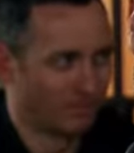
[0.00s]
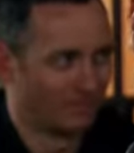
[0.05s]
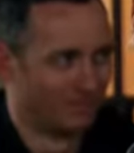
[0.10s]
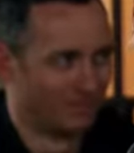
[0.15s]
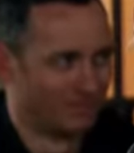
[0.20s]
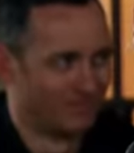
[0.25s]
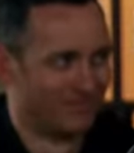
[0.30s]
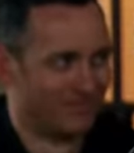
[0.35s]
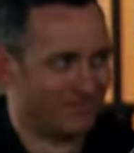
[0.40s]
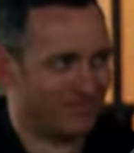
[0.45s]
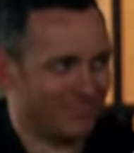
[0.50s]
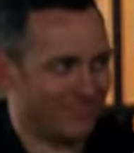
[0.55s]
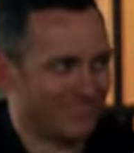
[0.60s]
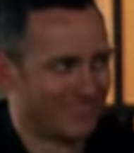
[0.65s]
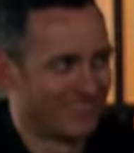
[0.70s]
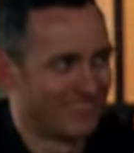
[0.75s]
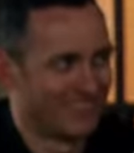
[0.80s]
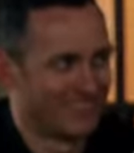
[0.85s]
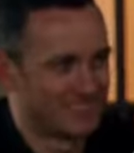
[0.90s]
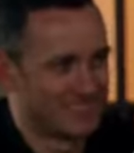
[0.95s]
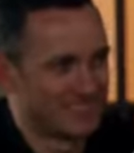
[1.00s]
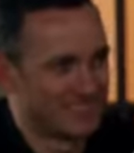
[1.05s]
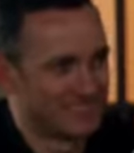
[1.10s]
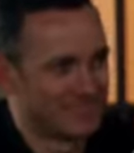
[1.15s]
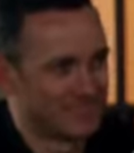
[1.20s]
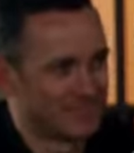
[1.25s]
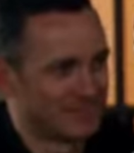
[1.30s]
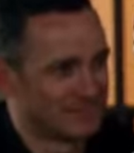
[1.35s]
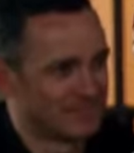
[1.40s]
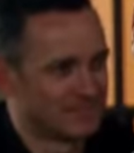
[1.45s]

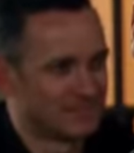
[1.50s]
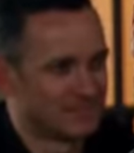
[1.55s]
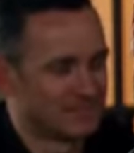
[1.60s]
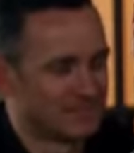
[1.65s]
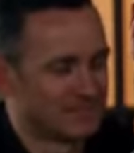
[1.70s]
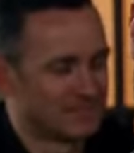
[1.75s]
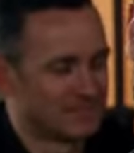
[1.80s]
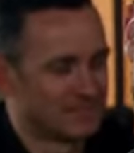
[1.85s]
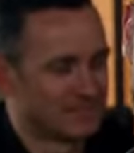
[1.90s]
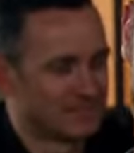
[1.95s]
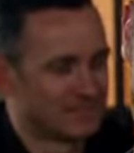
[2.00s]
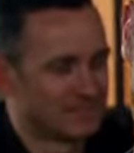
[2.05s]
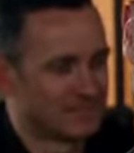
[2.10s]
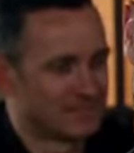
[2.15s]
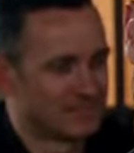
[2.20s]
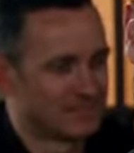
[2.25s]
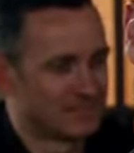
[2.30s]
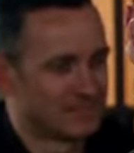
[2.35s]
This person isn't speaking.